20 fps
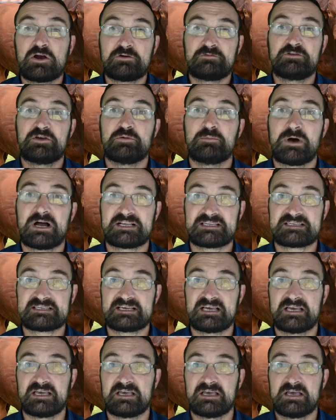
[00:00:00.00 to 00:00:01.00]
of you might
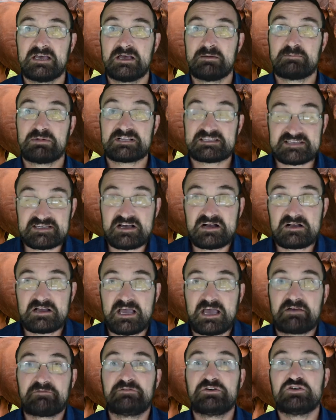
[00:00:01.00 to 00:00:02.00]
say, but Zak,
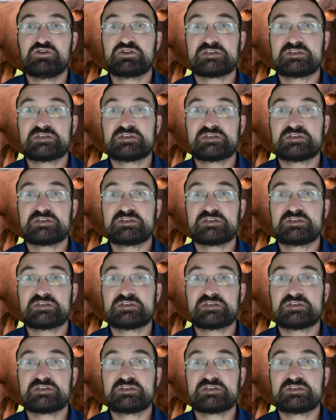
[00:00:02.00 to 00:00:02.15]
have you